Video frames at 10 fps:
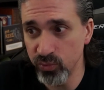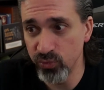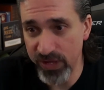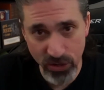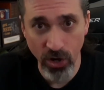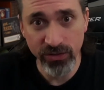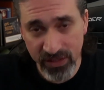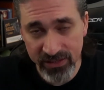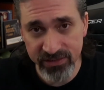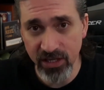
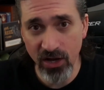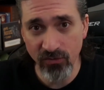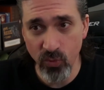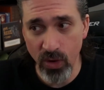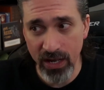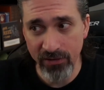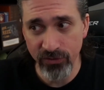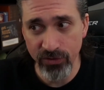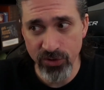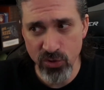regardless of
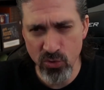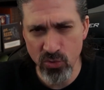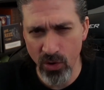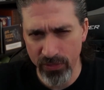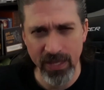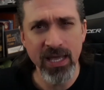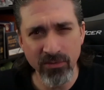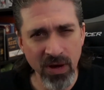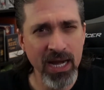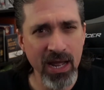whatever you are thinking
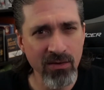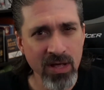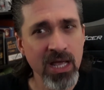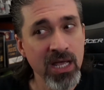right now,